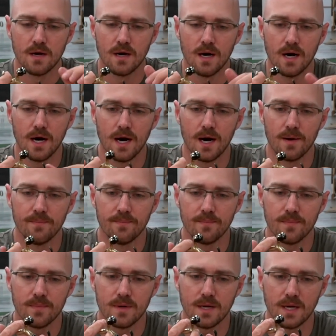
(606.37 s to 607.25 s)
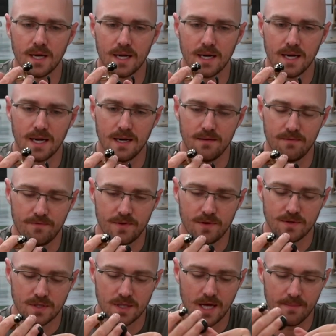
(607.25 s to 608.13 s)
and it
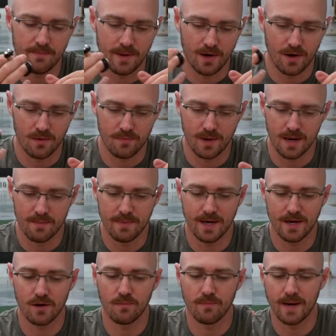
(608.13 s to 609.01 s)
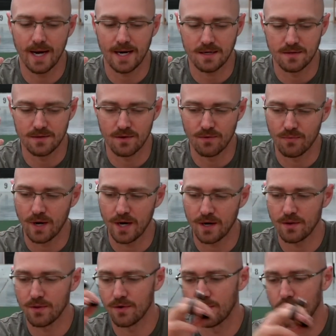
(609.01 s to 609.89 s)
feels a lot better, but I may go back to the
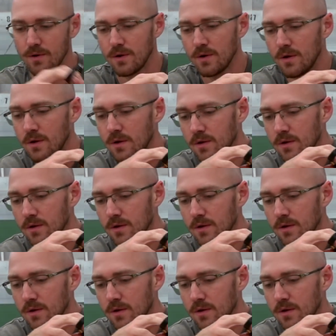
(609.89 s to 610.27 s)
regular,